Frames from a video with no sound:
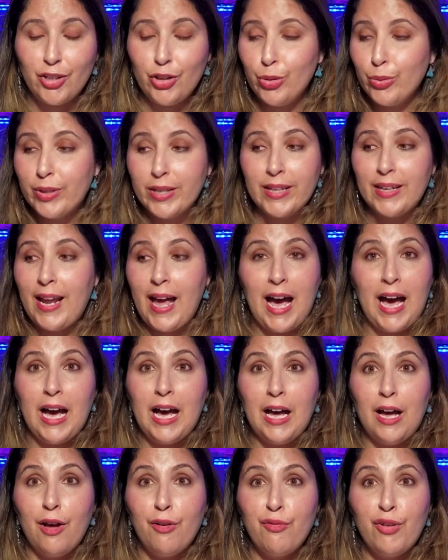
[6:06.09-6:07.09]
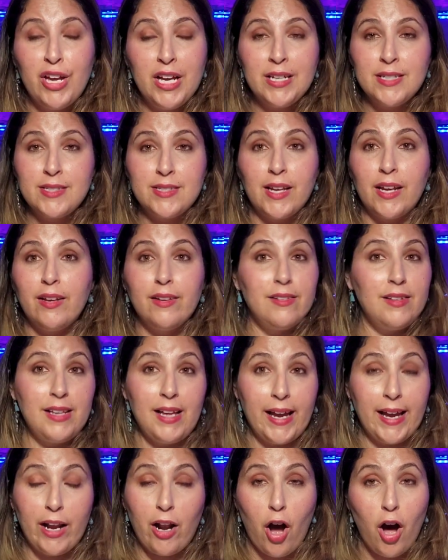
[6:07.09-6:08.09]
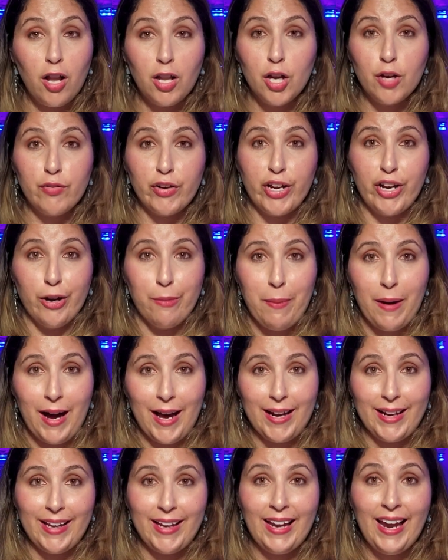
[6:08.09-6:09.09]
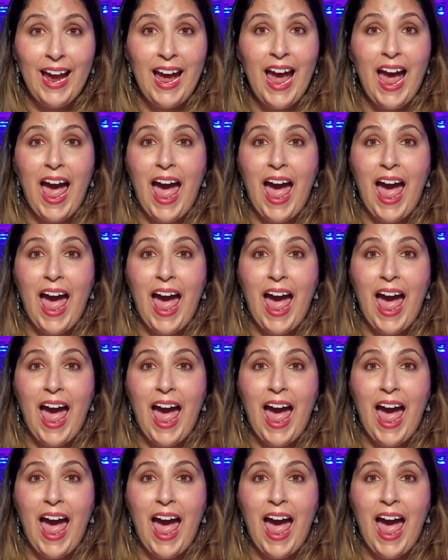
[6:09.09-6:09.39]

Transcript: you can have cellulite all over your body,